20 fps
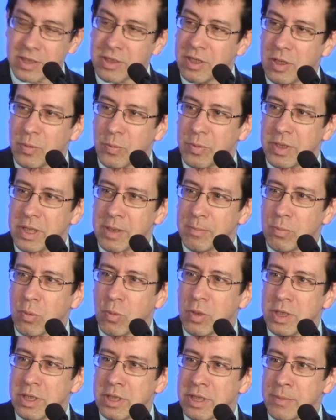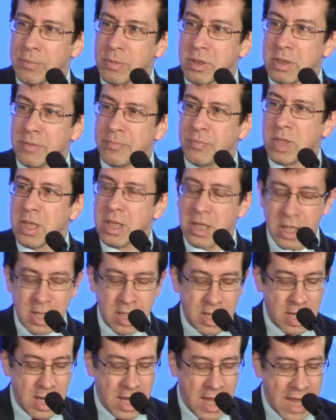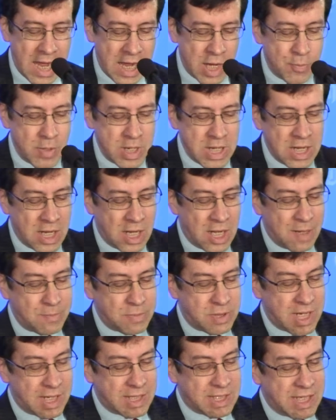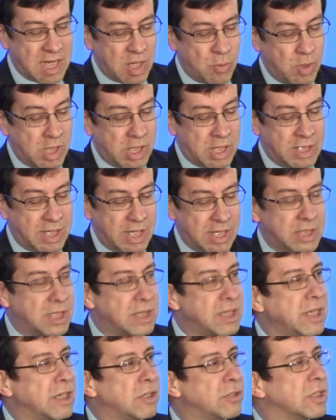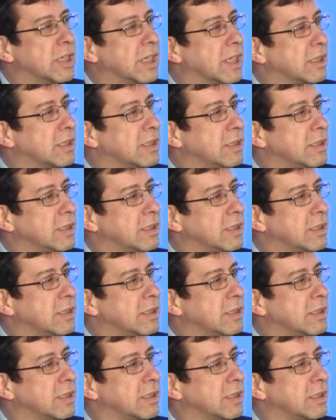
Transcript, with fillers: start with the important number. How many objects can we connect to the internet?